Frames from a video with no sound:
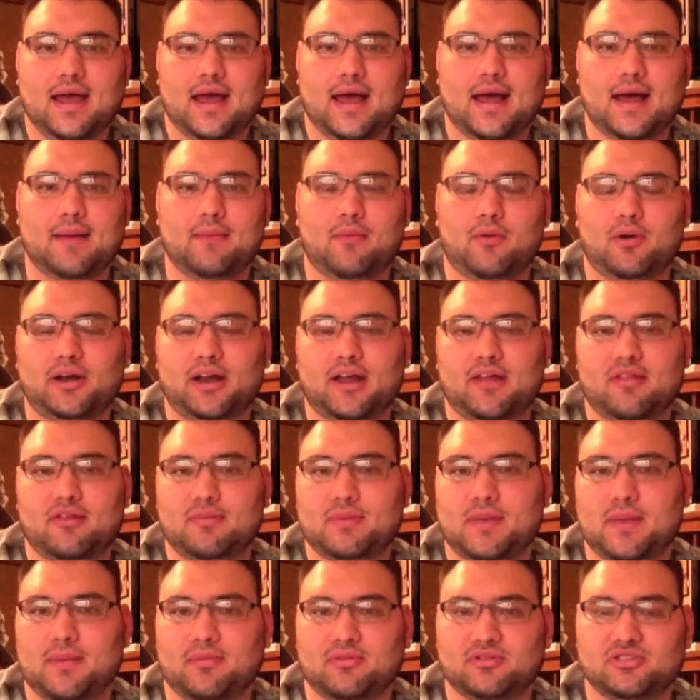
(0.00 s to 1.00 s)
on other
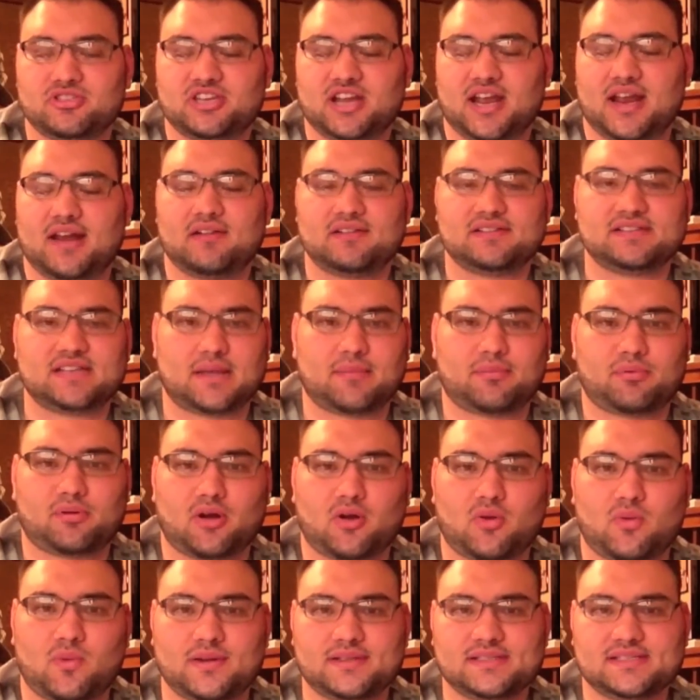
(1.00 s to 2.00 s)
people's channels, like
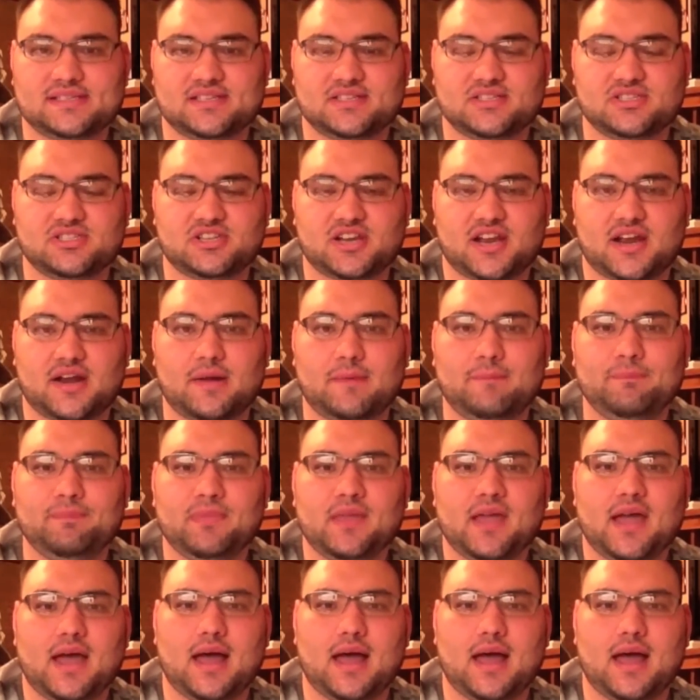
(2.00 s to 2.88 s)
Pro Winston's channel,